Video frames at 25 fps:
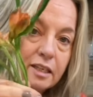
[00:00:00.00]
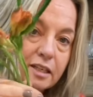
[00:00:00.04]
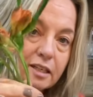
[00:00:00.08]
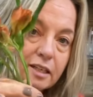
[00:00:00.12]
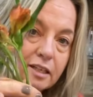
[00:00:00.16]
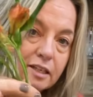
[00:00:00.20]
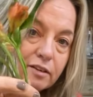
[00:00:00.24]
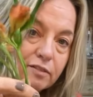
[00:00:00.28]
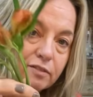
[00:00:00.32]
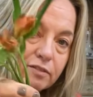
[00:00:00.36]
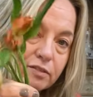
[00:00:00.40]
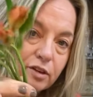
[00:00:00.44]

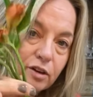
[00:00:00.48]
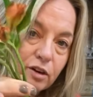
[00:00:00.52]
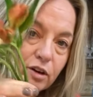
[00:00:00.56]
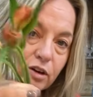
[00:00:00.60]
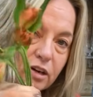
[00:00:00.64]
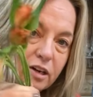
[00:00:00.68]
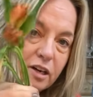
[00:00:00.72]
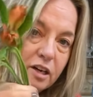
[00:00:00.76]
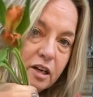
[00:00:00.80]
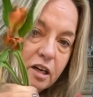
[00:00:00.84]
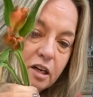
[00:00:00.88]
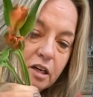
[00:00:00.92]
if
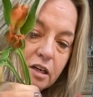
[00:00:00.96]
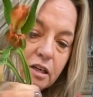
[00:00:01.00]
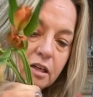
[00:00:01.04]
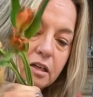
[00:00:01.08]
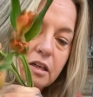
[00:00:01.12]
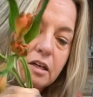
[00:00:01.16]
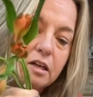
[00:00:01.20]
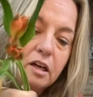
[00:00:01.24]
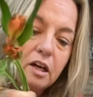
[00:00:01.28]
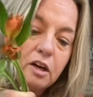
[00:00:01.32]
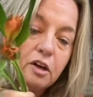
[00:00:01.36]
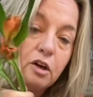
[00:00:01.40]
they're
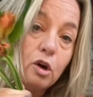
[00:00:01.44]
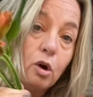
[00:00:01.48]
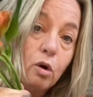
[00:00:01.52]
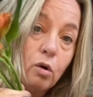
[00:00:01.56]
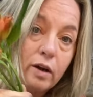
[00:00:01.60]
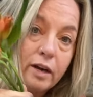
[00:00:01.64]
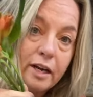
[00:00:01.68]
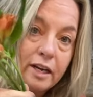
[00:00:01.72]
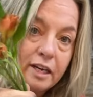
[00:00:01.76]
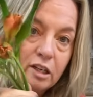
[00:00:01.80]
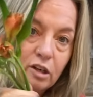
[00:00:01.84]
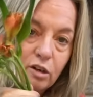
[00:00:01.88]

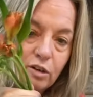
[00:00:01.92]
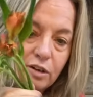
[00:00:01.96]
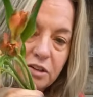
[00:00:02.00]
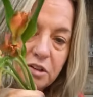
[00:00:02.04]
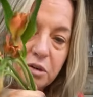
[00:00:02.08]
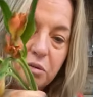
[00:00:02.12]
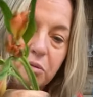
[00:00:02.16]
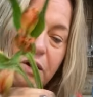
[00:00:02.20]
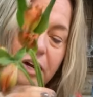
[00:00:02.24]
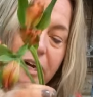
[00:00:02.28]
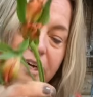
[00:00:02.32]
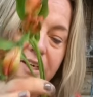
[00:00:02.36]
annoying or in the
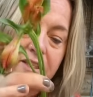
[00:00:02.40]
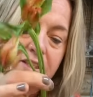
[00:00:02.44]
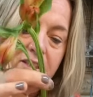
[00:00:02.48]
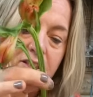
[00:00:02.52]
way.